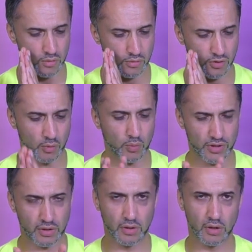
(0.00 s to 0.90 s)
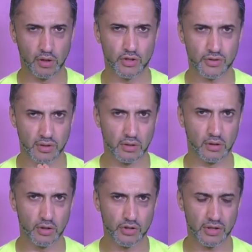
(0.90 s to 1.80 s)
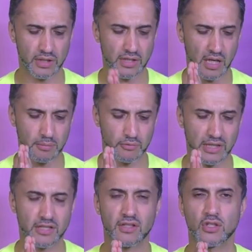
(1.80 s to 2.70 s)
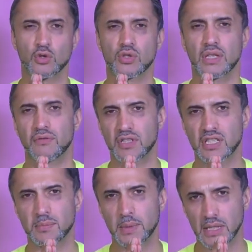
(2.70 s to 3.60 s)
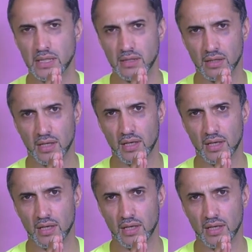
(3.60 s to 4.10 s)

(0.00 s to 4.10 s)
so what's the conclusion? The conclusion is upgrade to the 270 speed